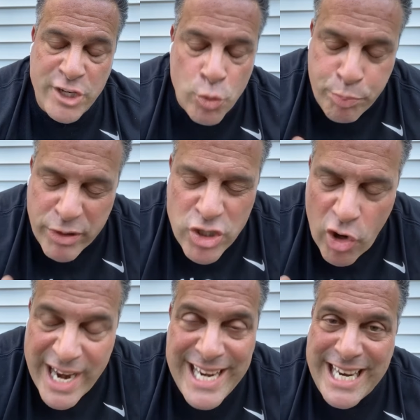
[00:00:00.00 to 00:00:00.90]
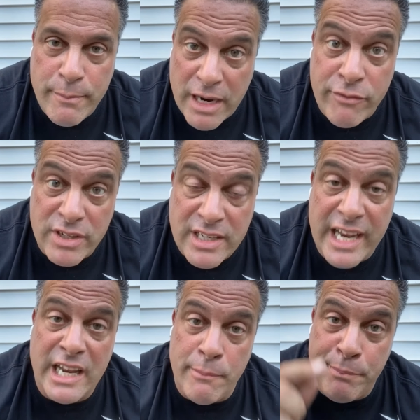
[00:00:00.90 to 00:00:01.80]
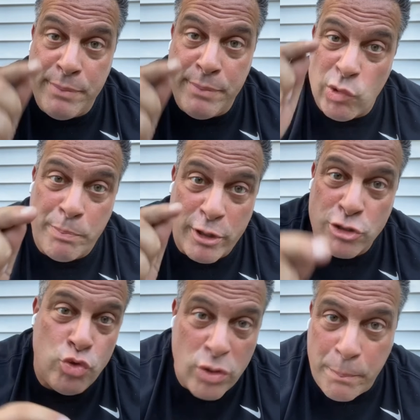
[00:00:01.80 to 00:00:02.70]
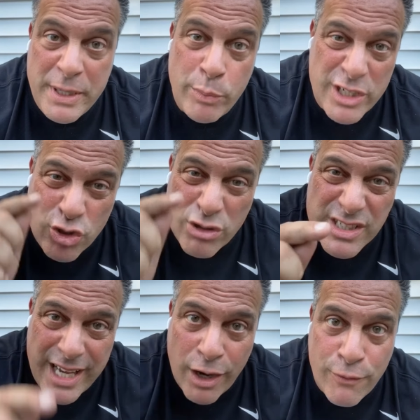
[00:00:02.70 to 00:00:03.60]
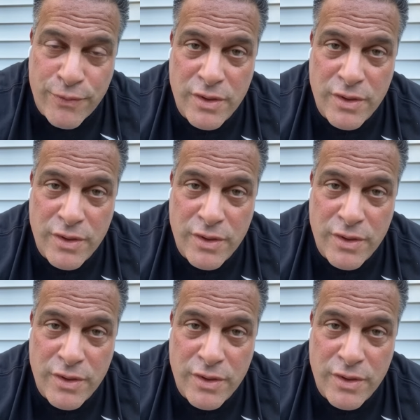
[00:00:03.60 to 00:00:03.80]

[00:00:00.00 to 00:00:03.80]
you bring your A game every day and, and the only person you compete with is yourself.